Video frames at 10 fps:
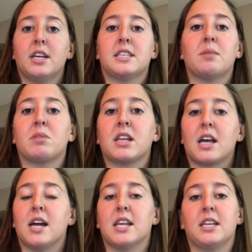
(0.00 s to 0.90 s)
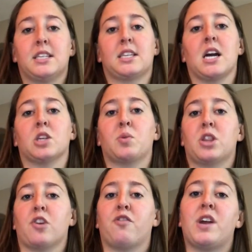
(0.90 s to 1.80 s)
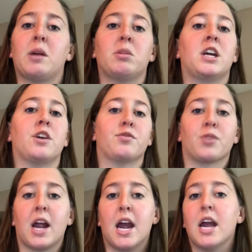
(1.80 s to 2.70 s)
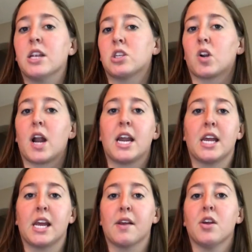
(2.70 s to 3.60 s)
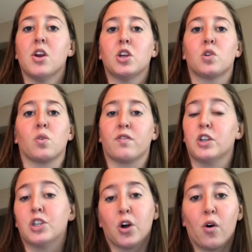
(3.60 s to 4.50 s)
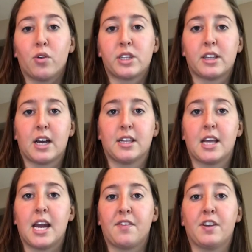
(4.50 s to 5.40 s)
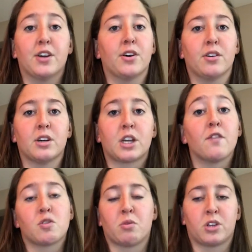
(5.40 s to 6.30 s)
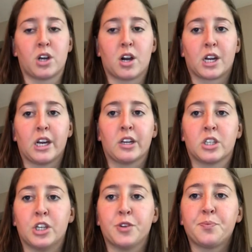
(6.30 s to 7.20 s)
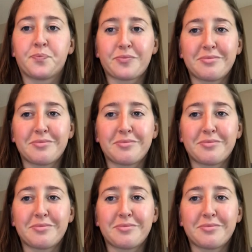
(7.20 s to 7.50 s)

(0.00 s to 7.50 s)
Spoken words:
something that they discuss with their family, friends, or any sort of adult that they feel comfortable talking to.